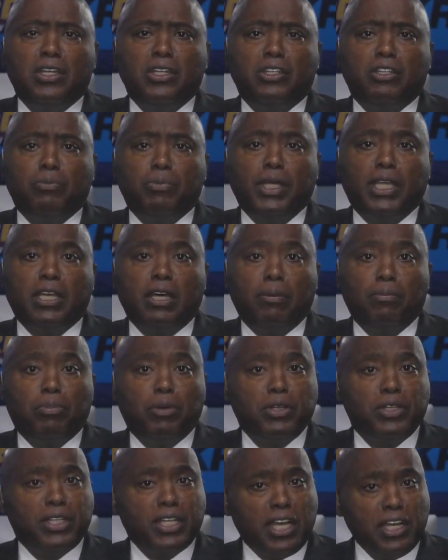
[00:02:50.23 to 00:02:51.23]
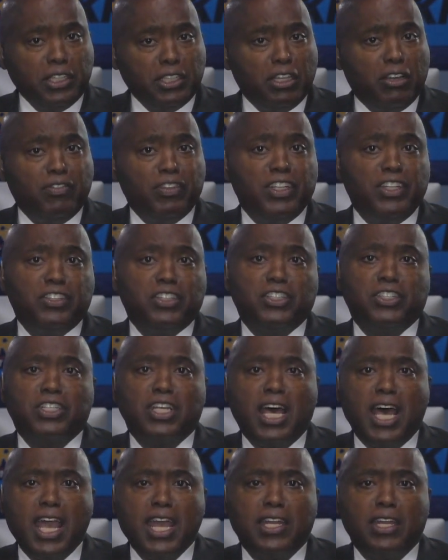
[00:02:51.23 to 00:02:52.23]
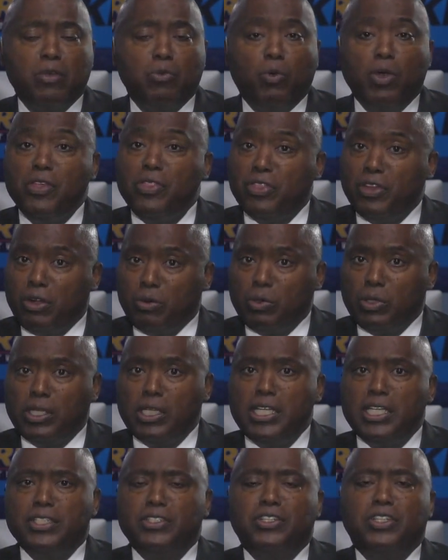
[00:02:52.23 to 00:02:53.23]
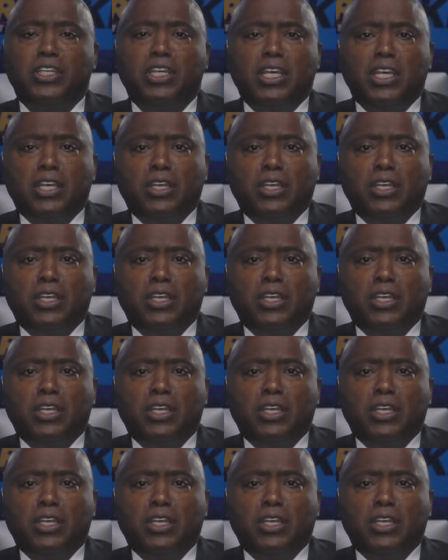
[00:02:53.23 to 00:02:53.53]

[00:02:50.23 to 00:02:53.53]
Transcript: to become productive in society when they're released.